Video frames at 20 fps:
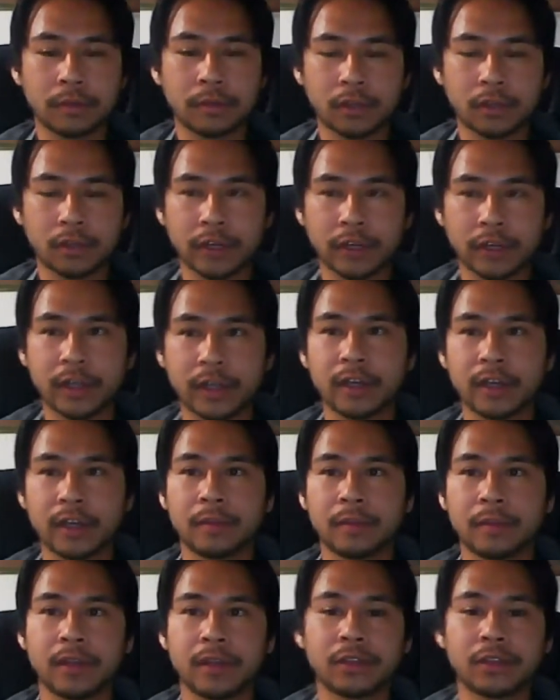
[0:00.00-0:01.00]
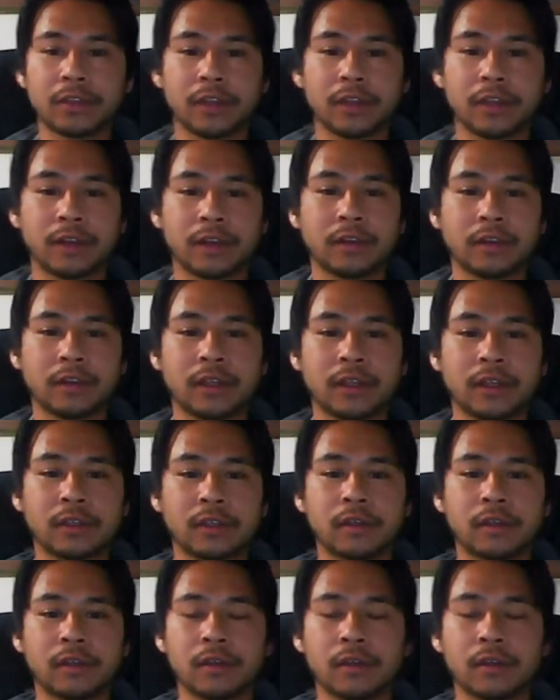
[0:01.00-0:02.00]
training and make sure they know
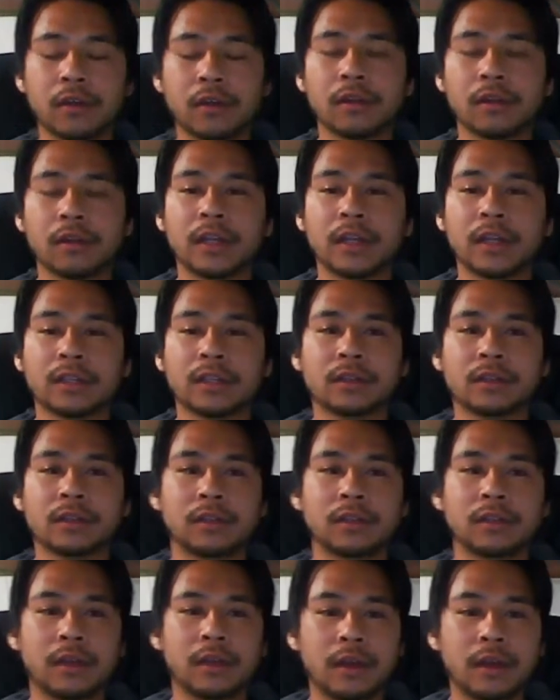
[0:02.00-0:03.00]
the lesson.